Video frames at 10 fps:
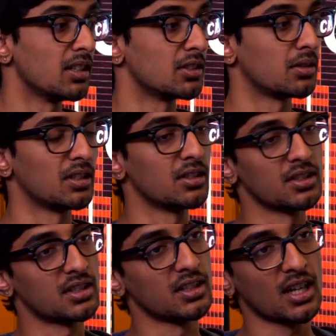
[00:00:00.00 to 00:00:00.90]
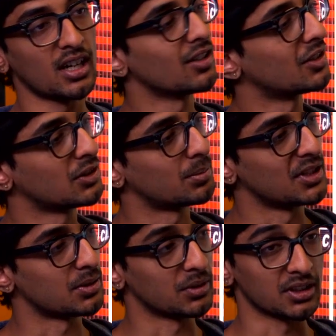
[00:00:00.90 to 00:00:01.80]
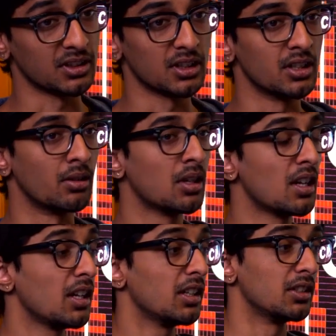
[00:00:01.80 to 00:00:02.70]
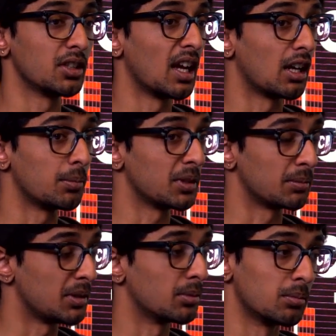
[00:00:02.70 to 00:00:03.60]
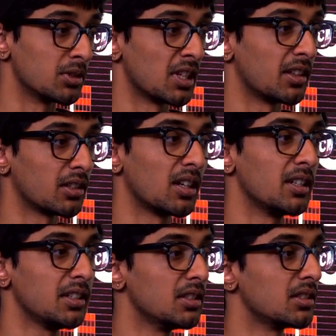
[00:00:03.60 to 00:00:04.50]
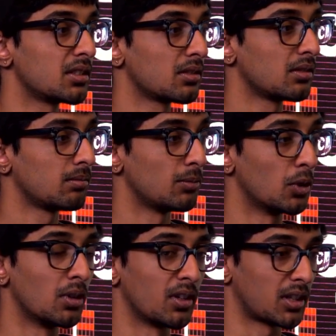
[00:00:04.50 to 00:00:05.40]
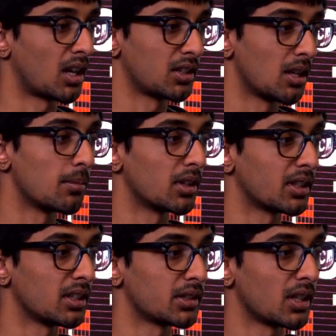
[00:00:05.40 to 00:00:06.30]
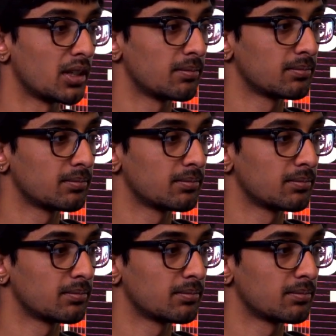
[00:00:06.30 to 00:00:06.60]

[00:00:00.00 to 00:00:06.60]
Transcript: And so there's this entire other place we can go into helping people present their ideas more on the content marketing side.